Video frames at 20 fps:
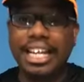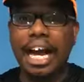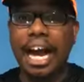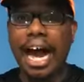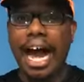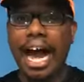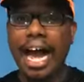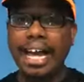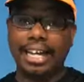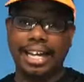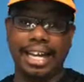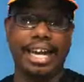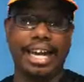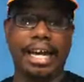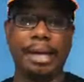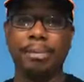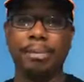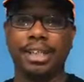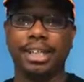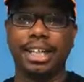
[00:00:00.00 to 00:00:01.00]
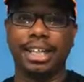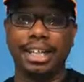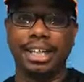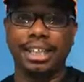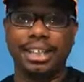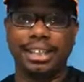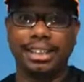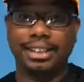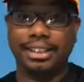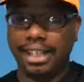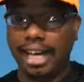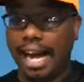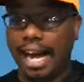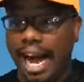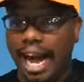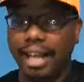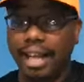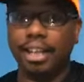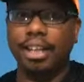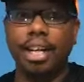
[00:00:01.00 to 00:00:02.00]
Now, I can because
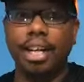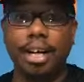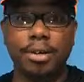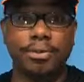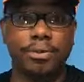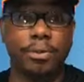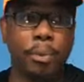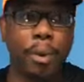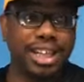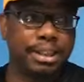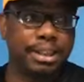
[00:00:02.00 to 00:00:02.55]
I love